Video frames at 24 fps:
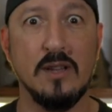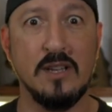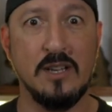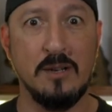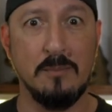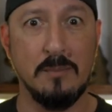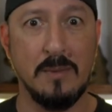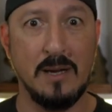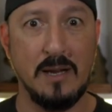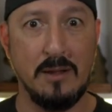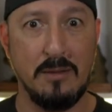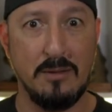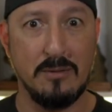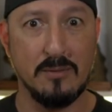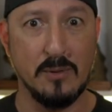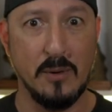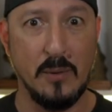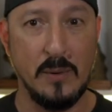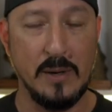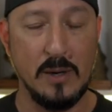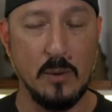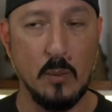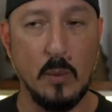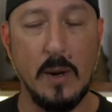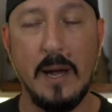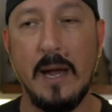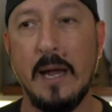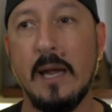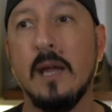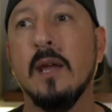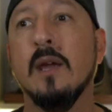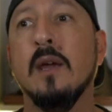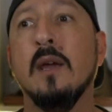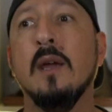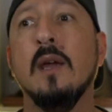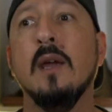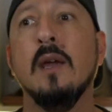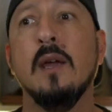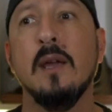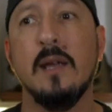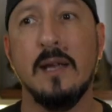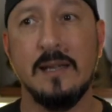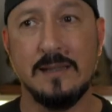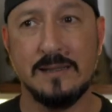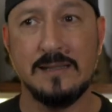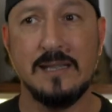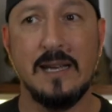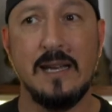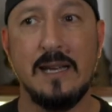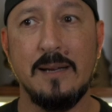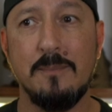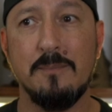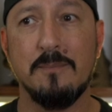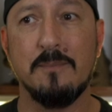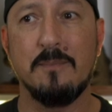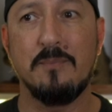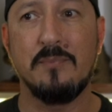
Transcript: in my throwing away and say,